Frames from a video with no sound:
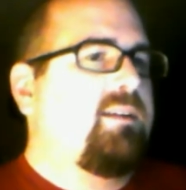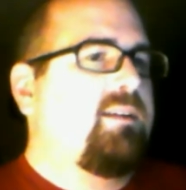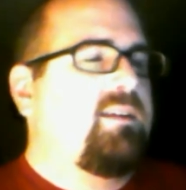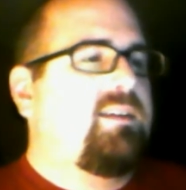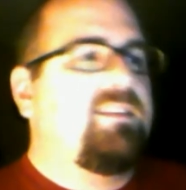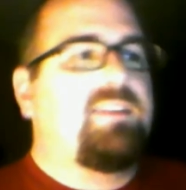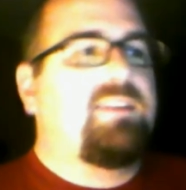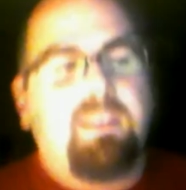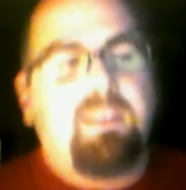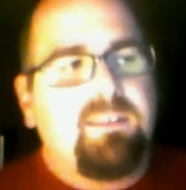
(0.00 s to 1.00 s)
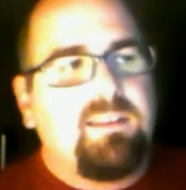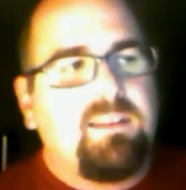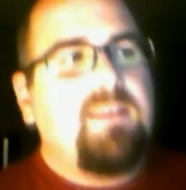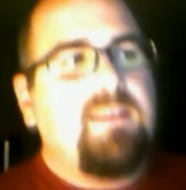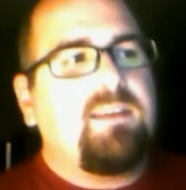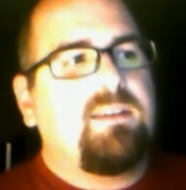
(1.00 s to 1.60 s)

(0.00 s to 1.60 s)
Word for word: In today's league,